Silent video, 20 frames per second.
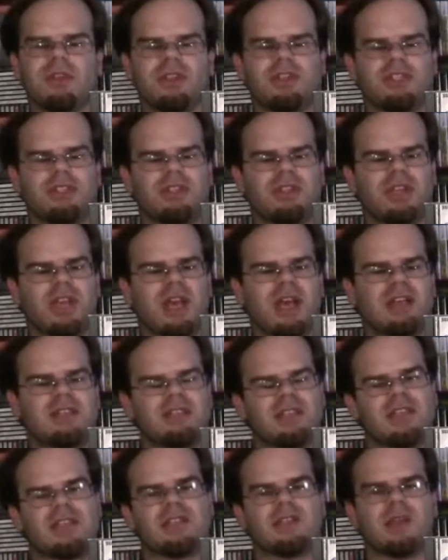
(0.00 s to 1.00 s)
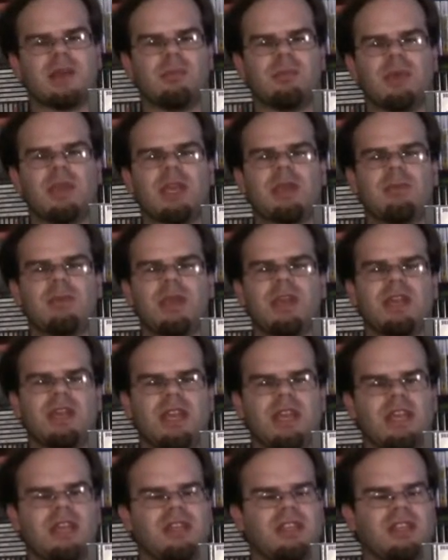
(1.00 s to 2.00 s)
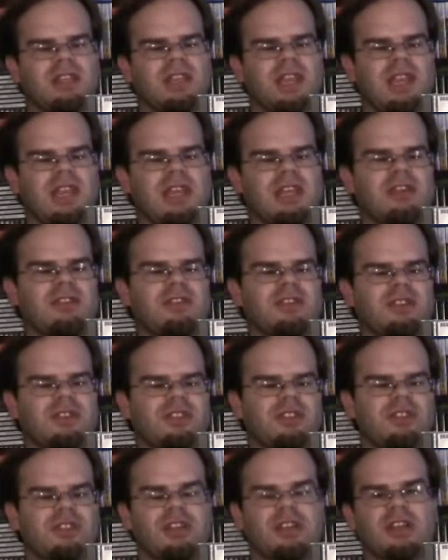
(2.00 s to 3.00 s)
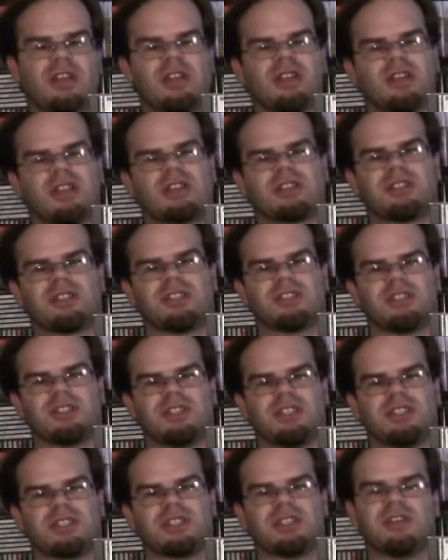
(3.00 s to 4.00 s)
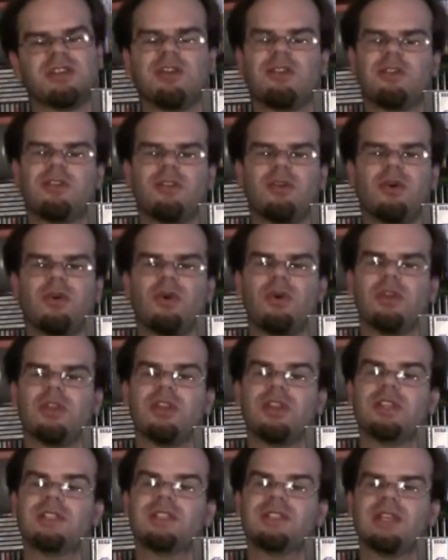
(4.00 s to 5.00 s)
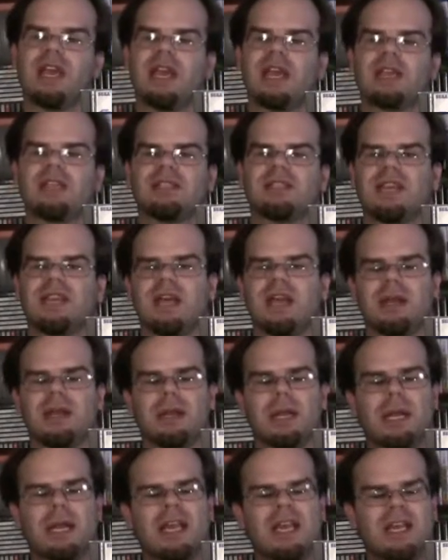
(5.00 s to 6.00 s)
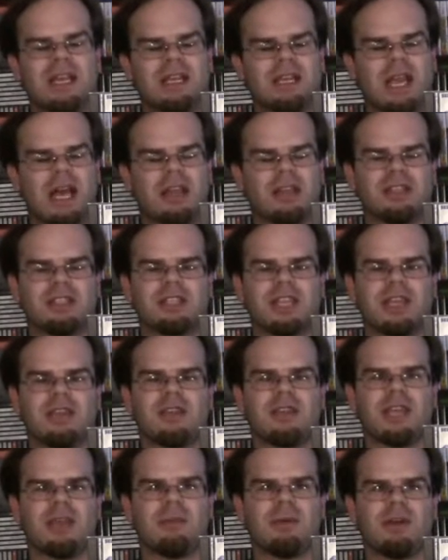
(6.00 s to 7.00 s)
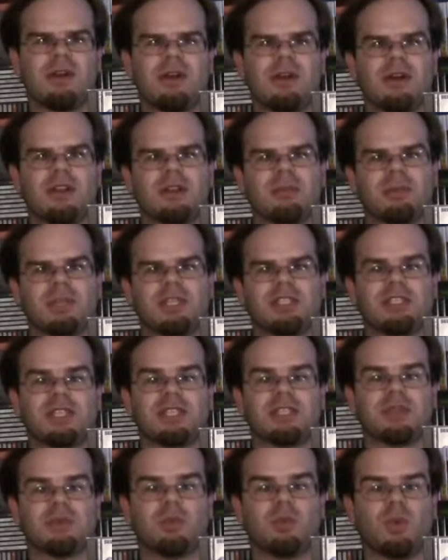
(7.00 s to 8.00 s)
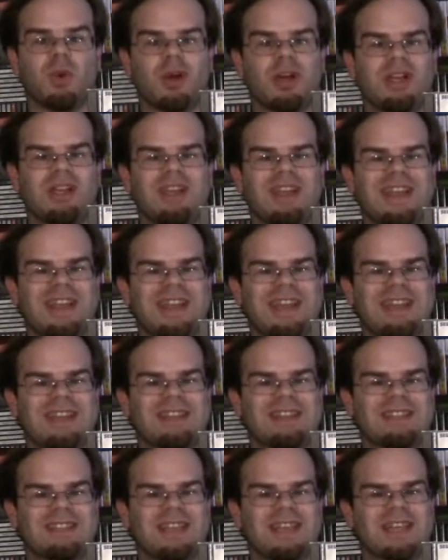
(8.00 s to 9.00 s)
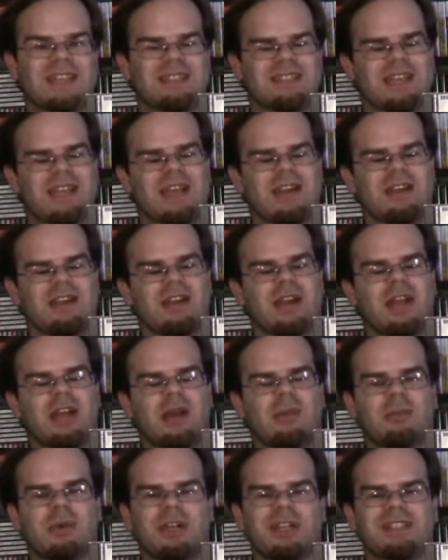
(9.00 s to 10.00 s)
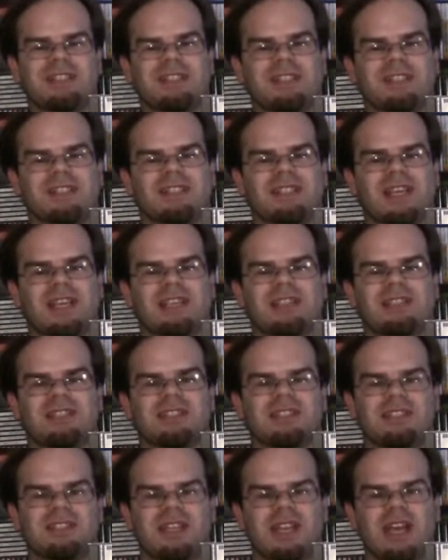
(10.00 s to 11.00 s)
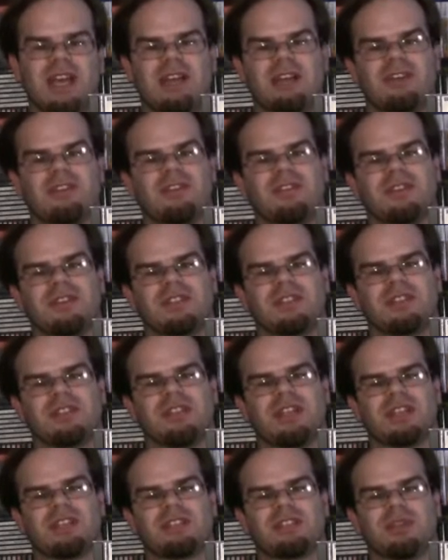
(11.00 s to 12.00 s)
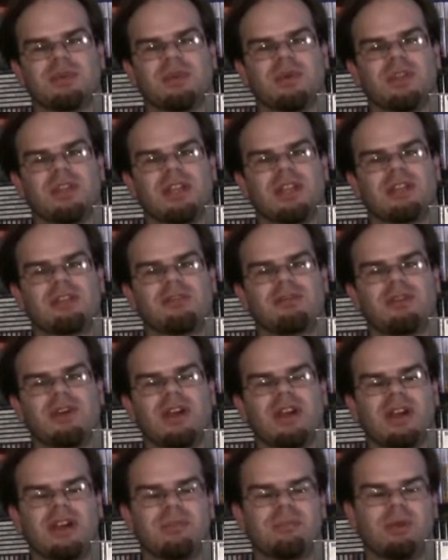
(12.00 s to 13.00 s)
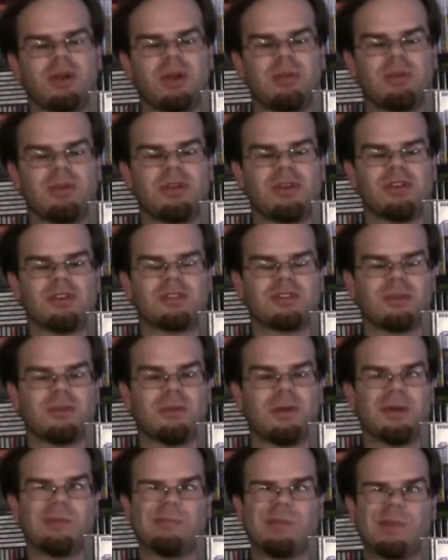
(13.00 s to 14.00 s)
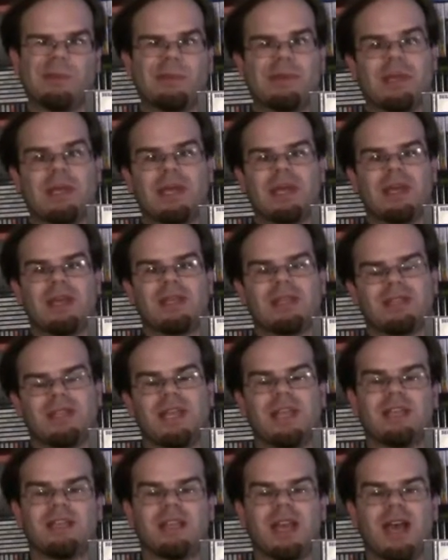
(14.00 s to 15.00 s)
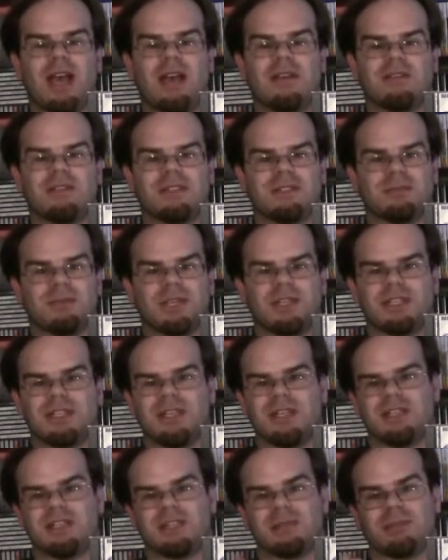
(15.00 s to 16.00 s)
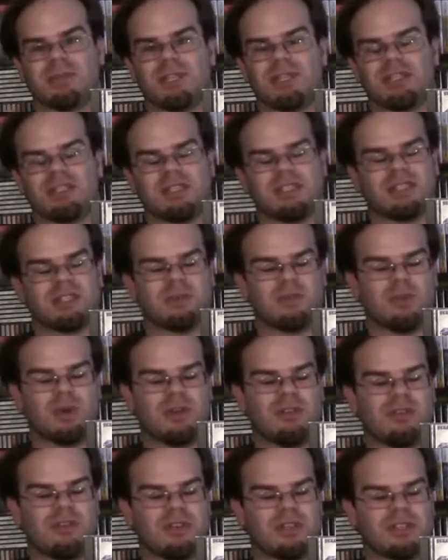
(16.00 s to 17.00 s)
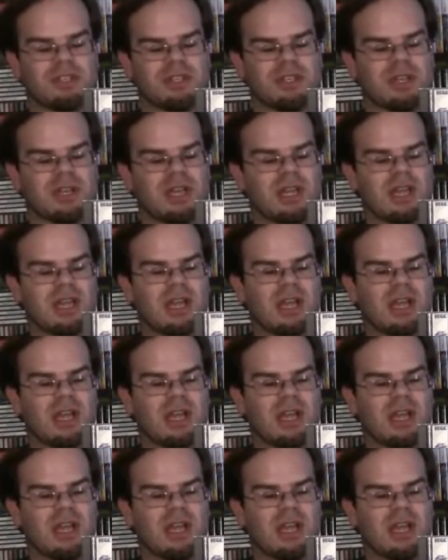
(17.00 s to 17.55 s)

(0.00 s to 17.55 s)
I'm going to show you guys is Mega Man 8, the Anniversary Collector's Edition for the Sega Saturn. Now, this game came out on the PlayStation 1 and the Sega Saturn, but it's the Sega Saturn version that's the one that's rare. It probably goes for about maybe 10 times as much as the PlayStation 1 version.